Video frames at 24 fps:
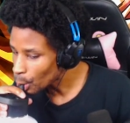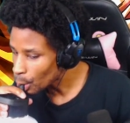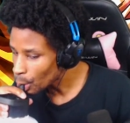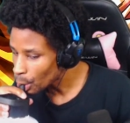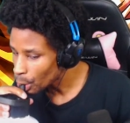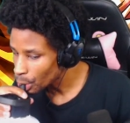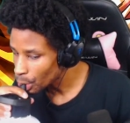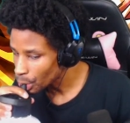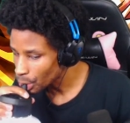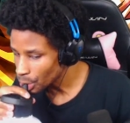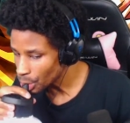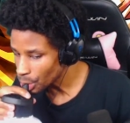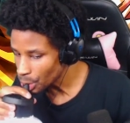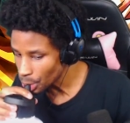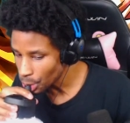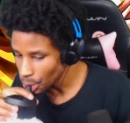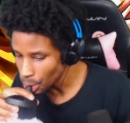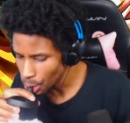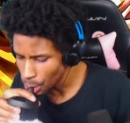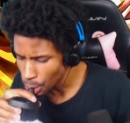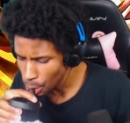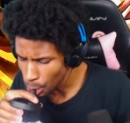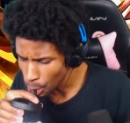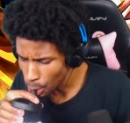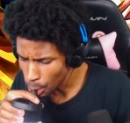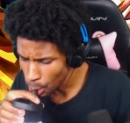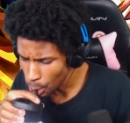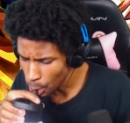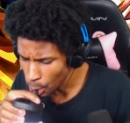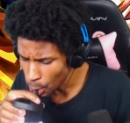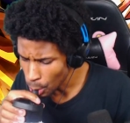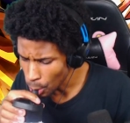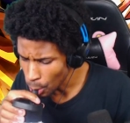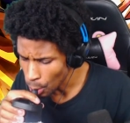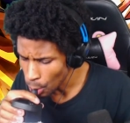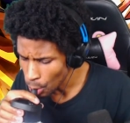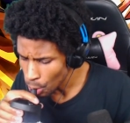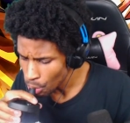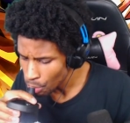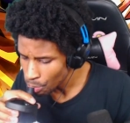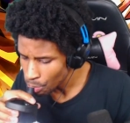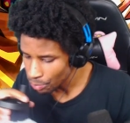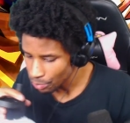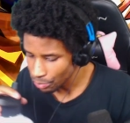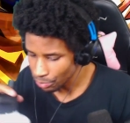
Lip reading: [no speech]